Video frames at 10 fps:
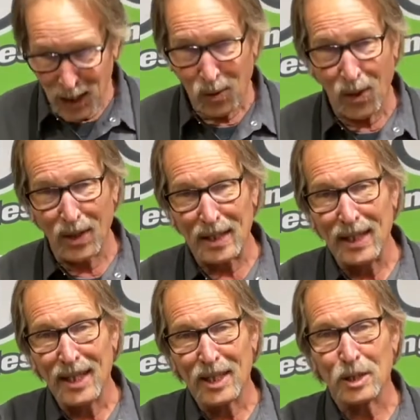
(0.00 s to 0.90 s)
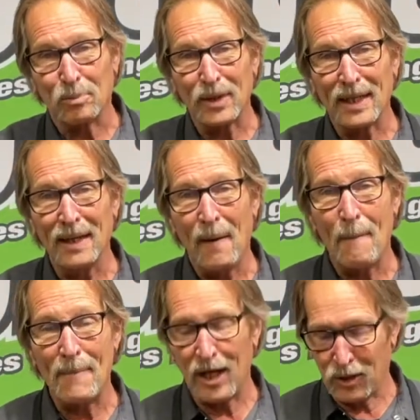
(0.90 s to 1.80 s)
quality spring
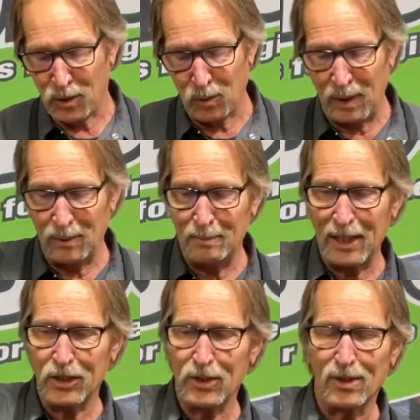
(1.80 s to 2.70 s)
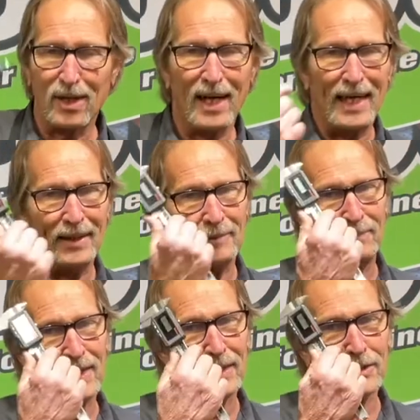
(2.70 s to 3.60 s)
measure, we want to make sure our height
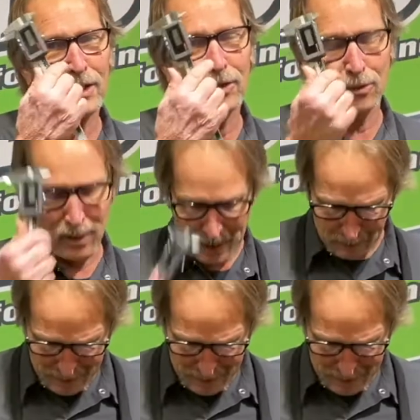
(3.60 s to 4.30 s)
is correct.